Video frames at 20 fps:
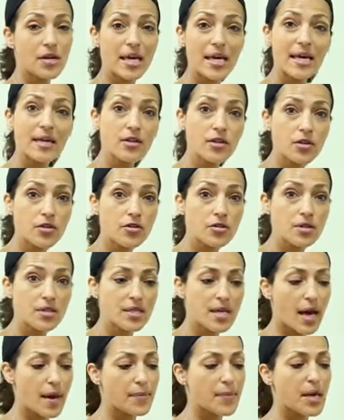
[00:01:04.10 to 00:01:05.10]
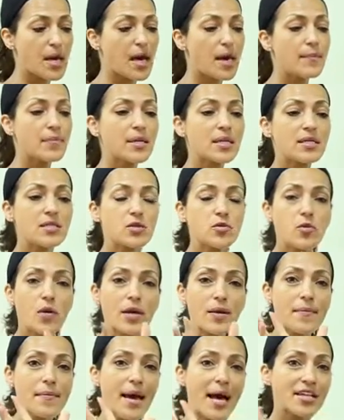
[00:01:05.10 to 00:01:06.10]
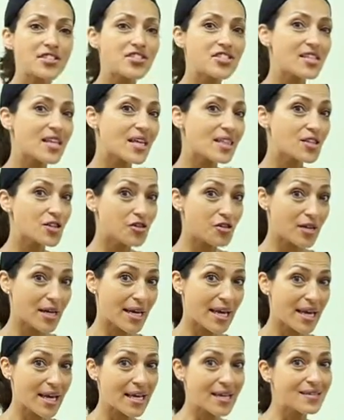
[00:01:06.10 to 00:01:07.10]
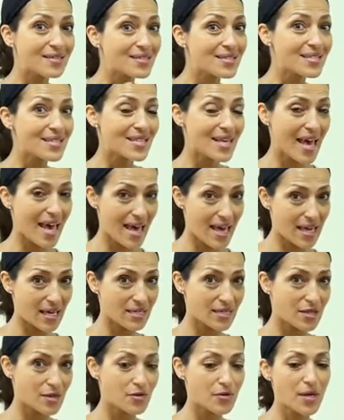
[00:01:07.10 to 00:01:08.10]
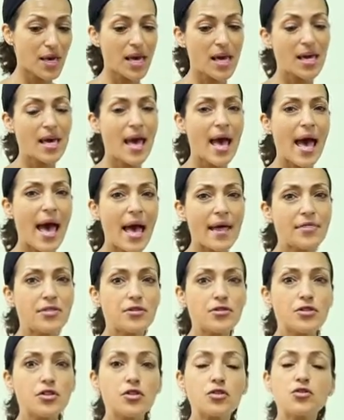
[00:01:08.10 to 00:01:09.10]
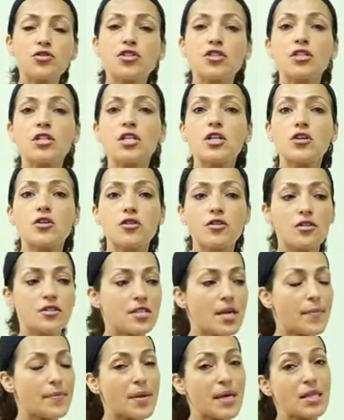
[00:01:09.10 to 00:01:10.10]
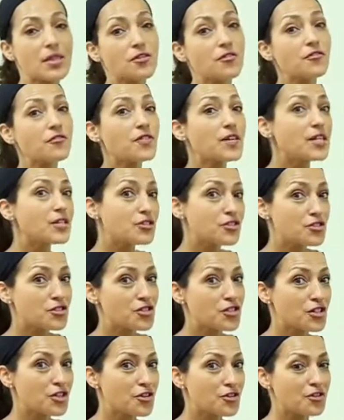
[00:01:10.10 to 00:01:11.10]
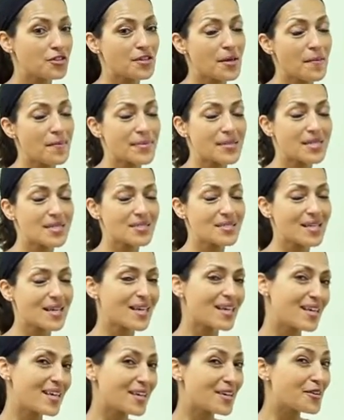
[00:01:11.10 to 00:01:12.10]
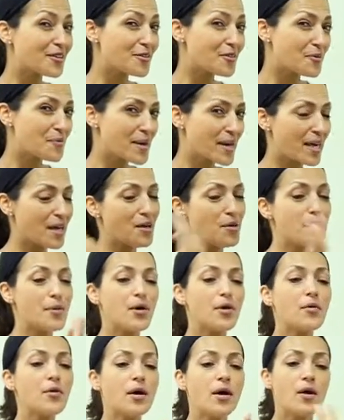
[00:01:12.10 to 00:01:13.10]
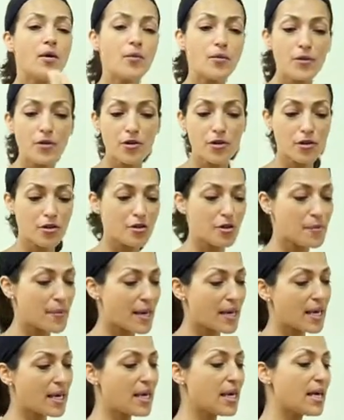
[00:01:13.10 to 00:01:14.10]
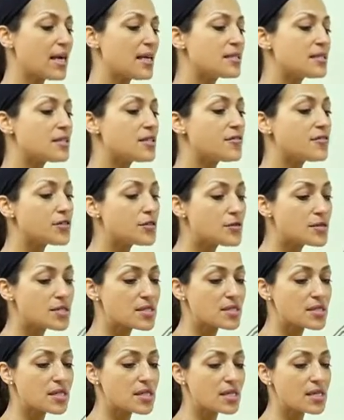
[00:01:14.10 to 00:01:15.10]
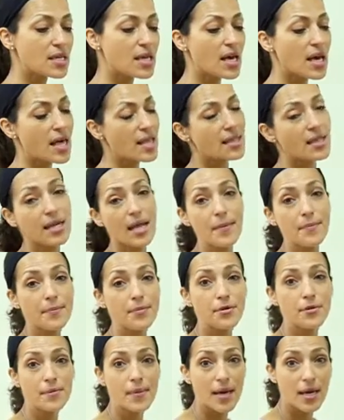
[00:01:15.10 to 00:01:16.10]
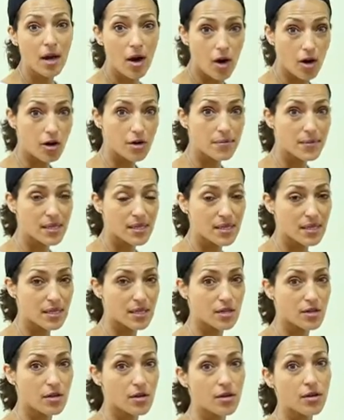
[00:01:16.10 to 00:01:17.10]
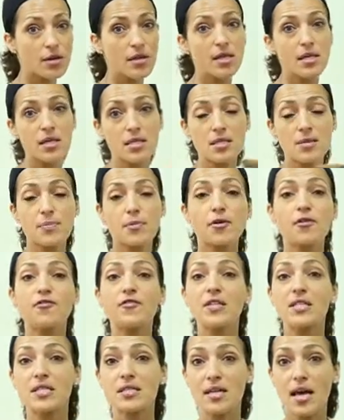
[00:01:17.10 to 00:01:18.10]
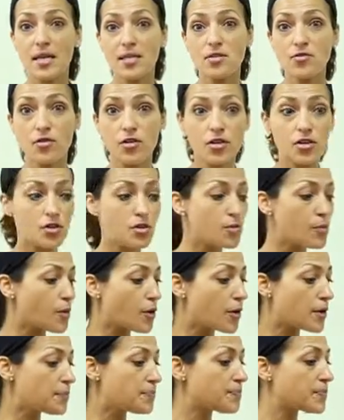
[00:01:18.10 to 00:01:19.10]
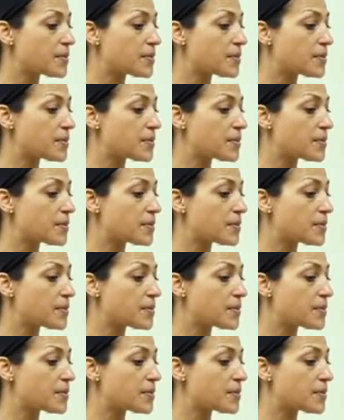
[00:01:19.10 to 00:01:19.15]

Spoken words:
hand curled up, because you want to imagine that your hand is the head, okay? And they're usually curled up and their feet are usually curled up. But since I can't curl my elbow, we'll curl my hand. And if you see that I put my arm in here, it's a perfect size for a newborn.